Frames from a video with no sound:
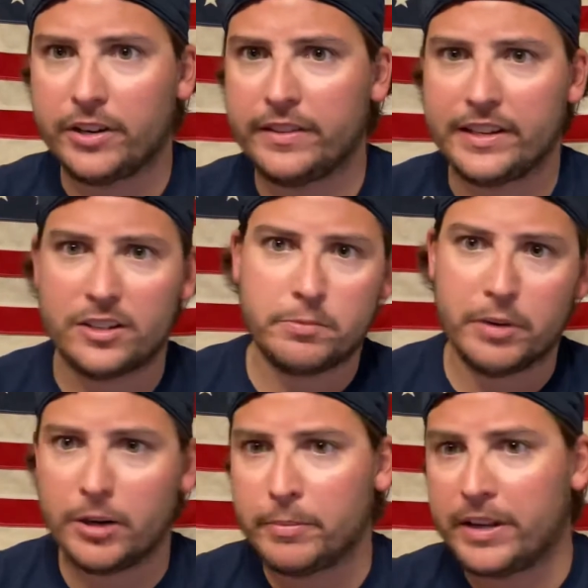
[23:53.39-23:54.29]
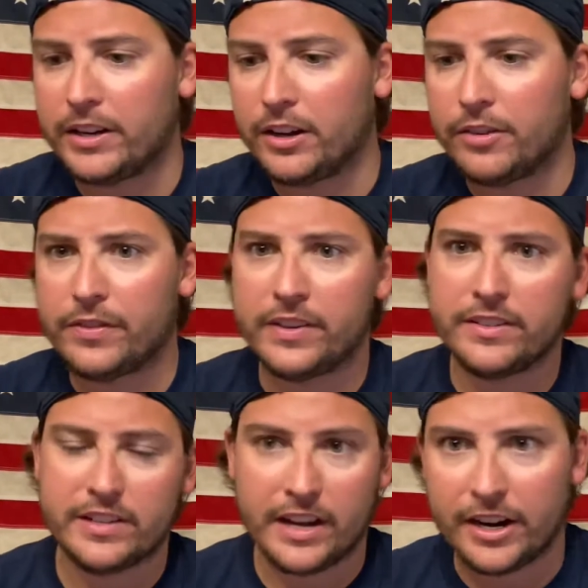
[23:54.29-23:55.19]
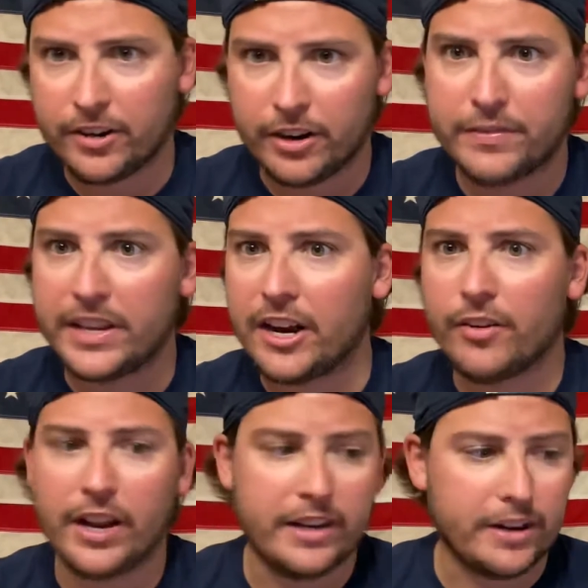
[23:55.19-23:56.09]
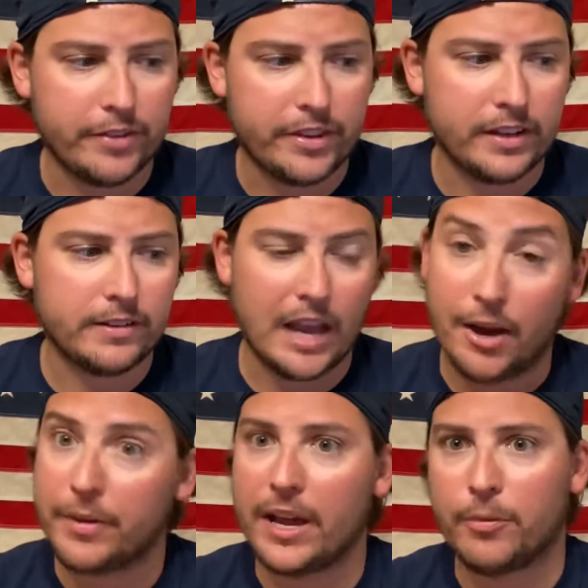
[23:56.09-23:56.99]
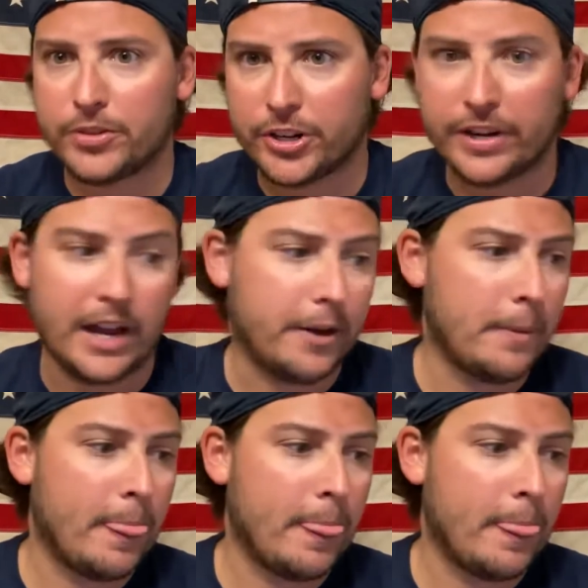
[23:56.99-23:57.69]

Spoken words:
the experiment of the air raid and everything, how will that turn out?